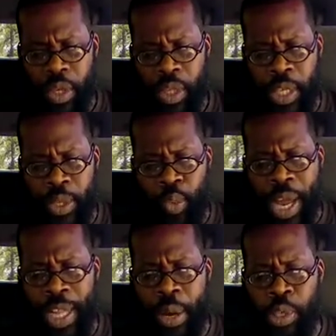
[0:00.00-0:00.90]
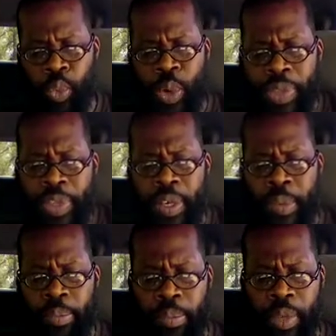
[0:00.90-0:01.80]
says, while I was with
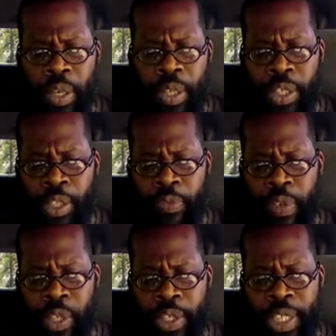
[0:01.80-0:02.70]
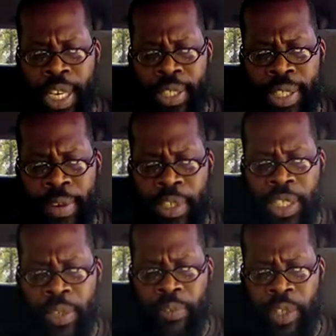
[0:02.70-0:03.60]
them, uh, this is verse, John
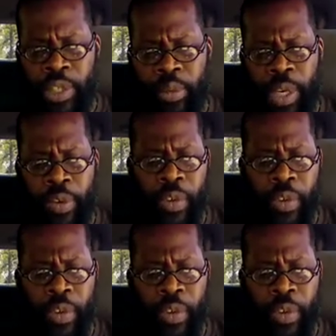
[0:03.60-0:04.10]
17, verse 12.